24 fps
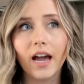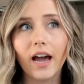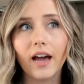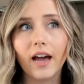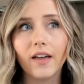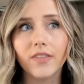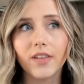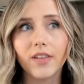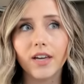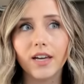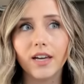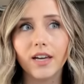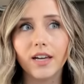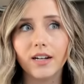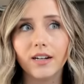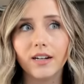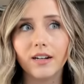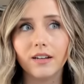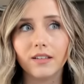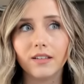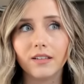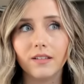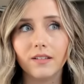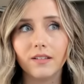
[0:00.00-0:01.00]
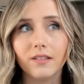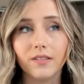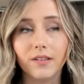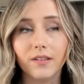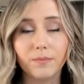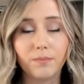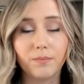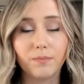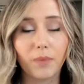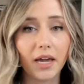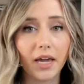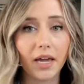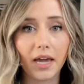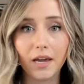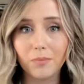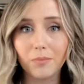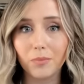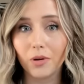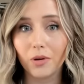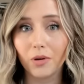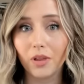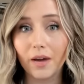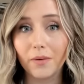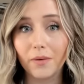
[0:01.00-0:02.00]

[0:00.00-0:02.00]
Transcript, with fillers: and then by April,